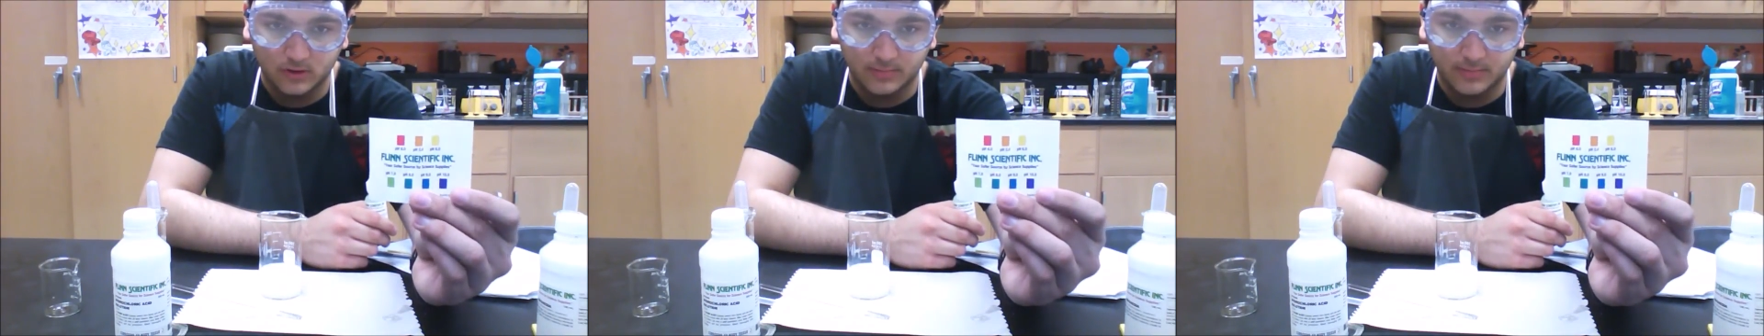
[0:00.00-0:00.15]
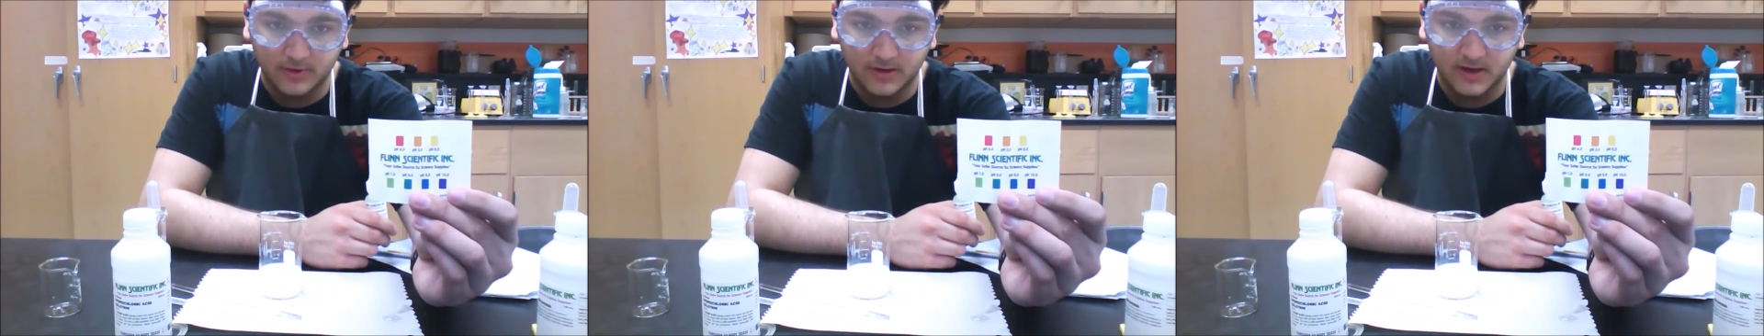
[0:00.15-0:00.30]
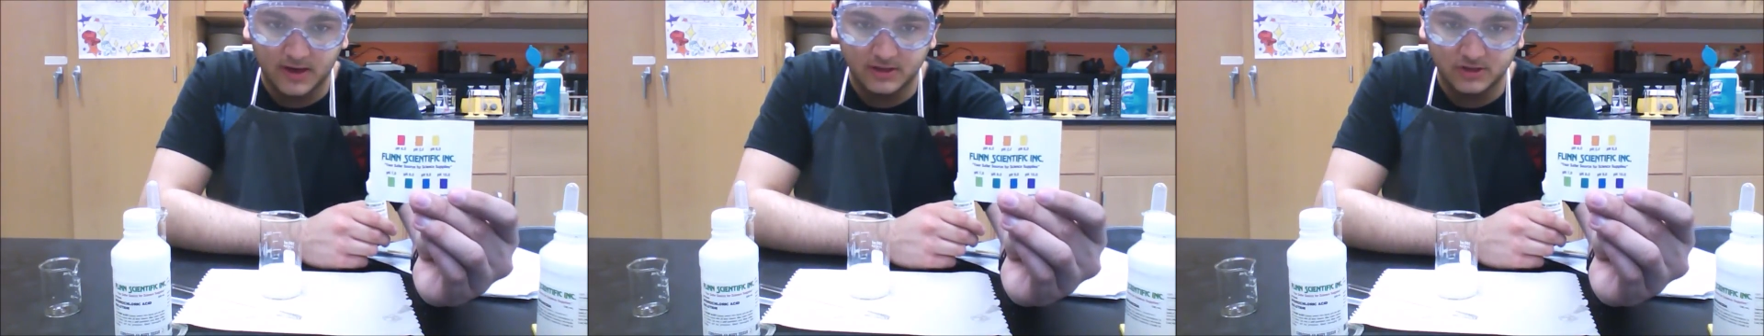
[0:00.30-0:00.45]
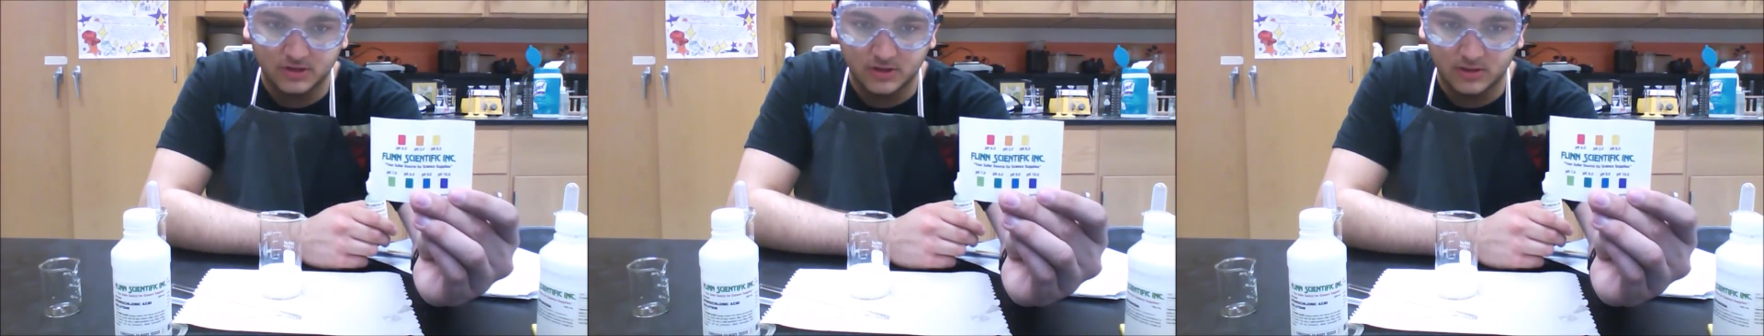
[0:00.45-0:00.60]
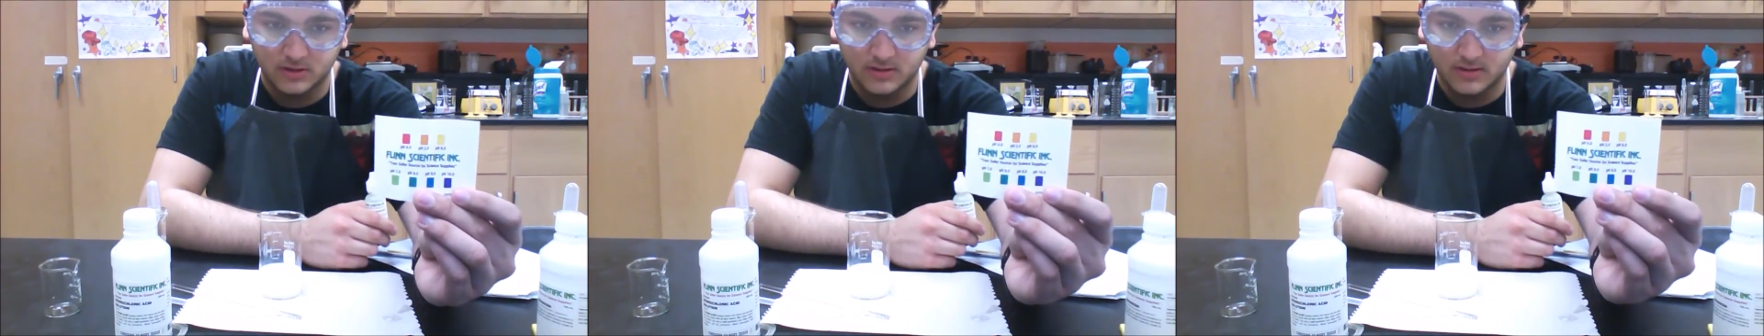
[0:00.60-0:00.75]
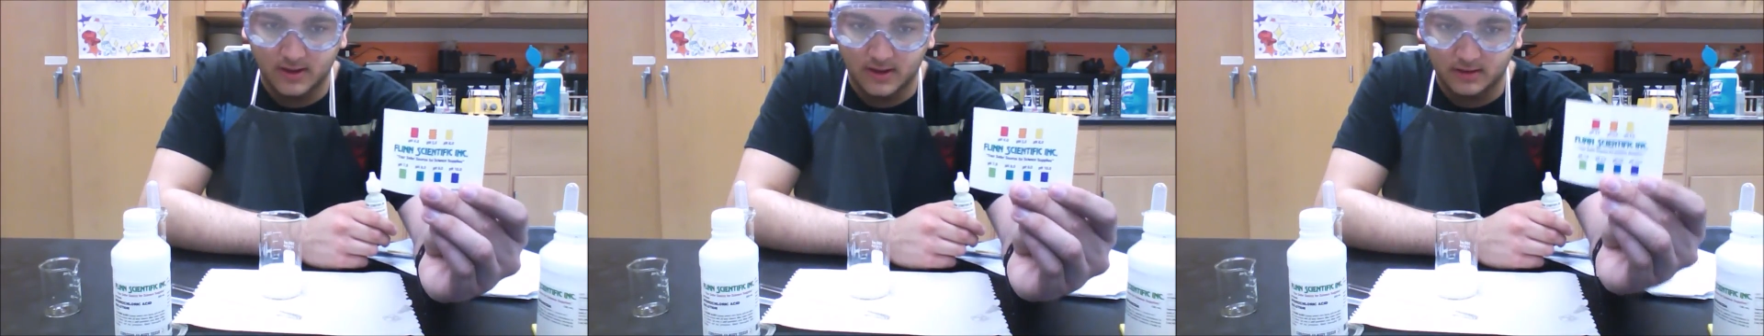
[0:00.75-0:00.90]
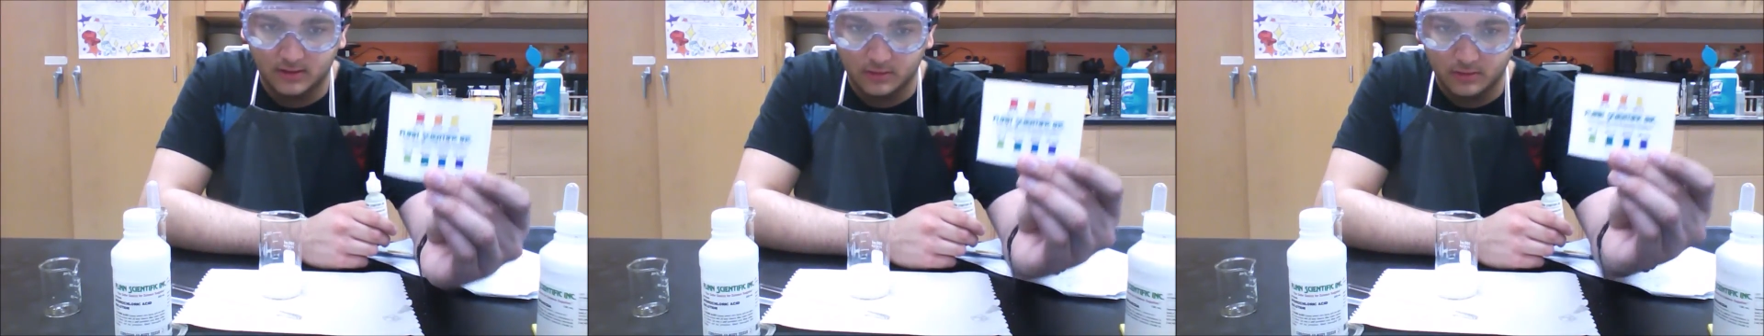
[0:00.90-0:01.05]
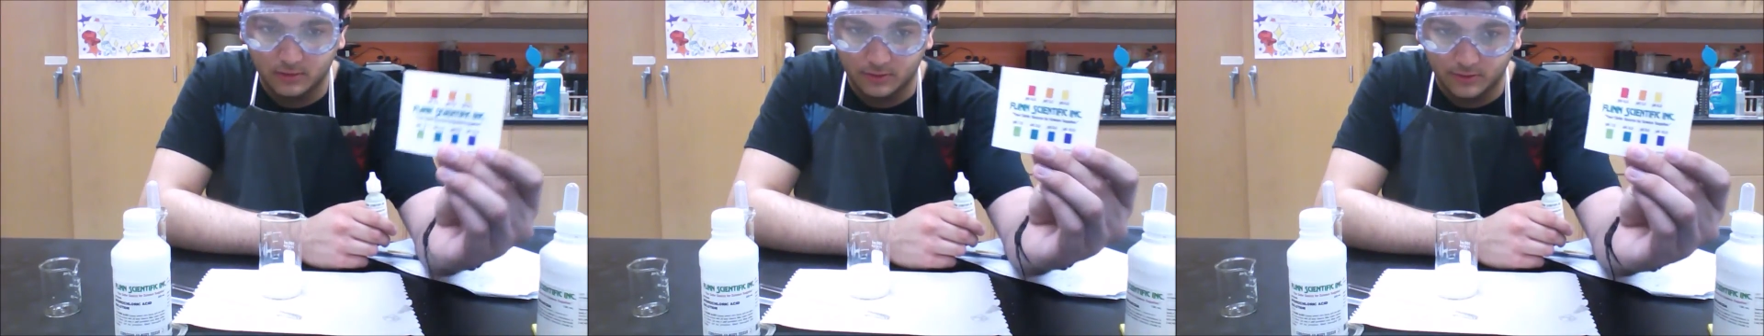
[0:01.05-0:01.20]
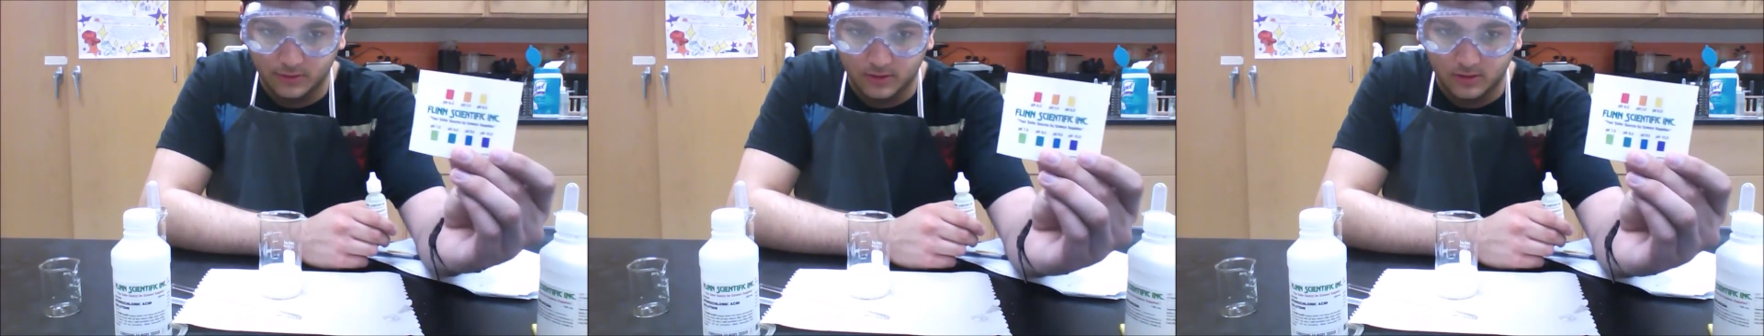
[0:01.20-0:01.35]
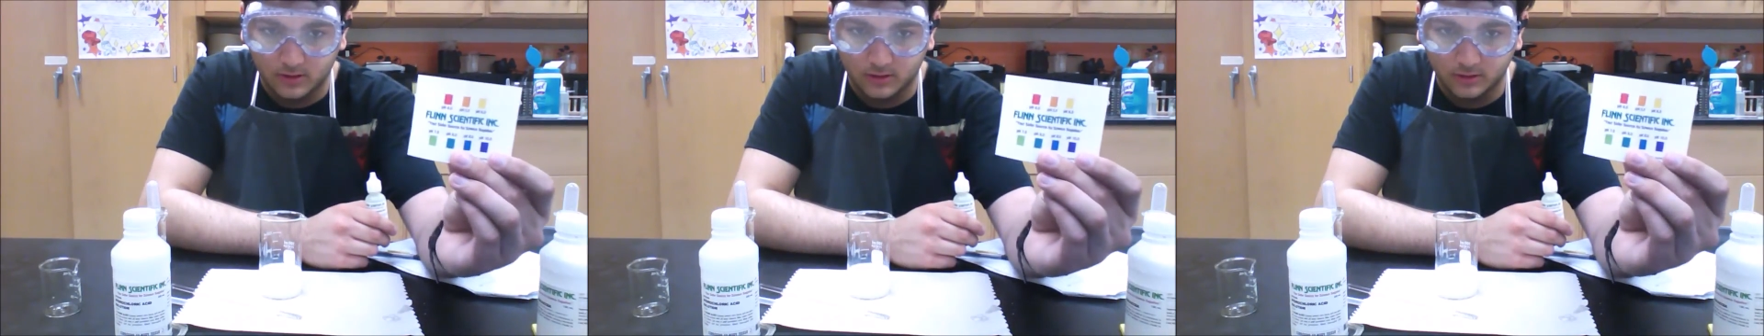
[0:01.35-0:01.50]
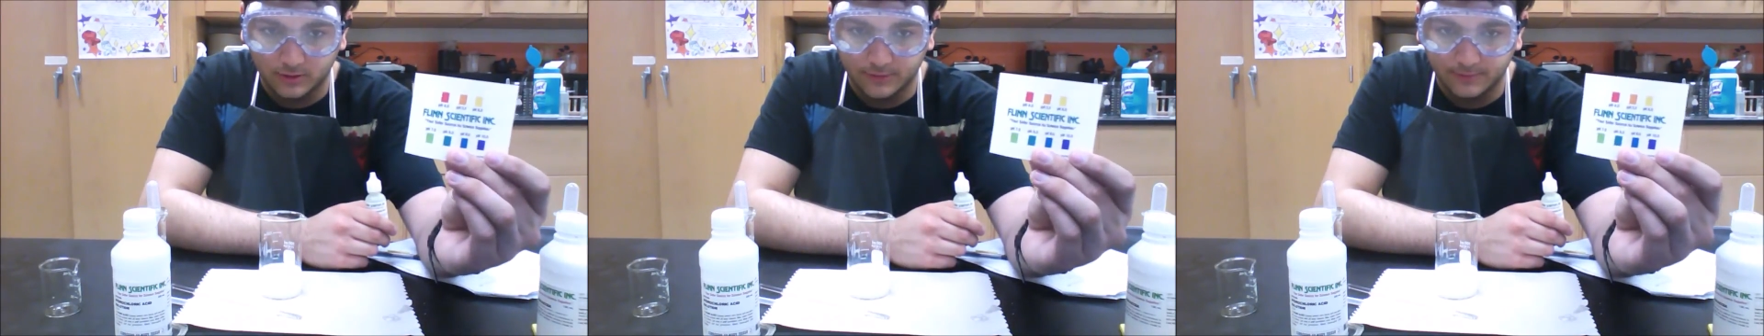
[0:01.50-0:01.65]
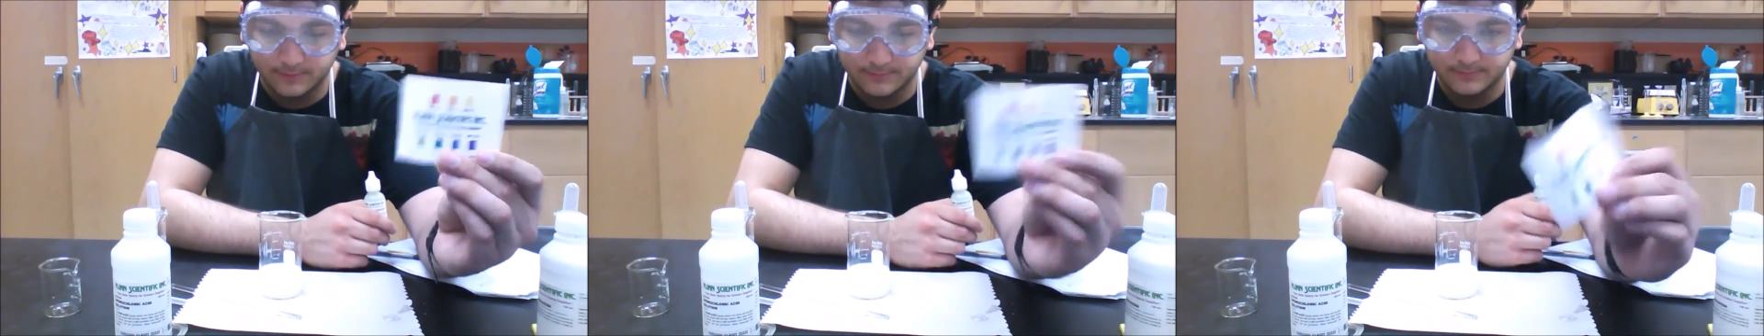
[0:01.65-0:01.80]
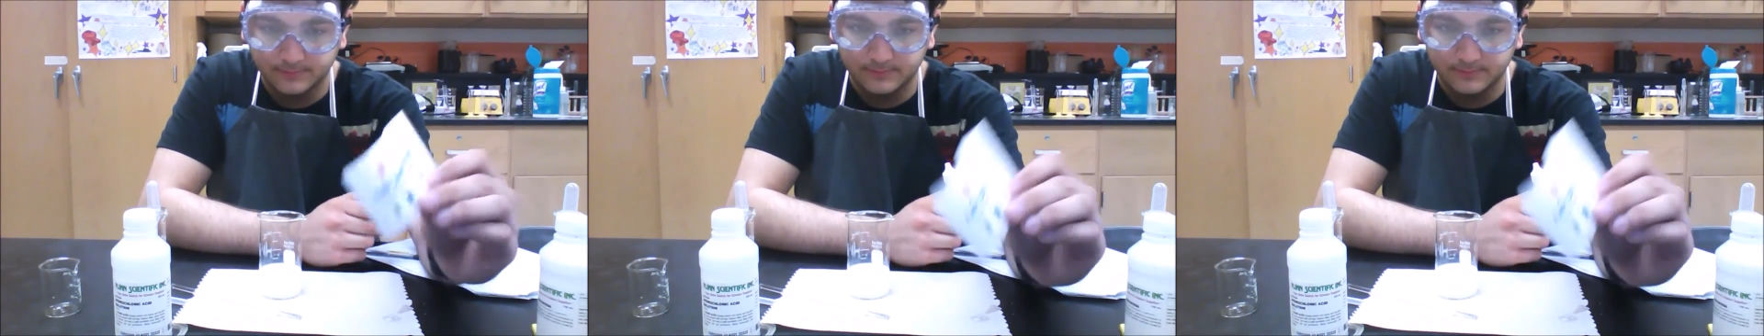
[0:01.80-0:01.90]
the pH is at a certain color.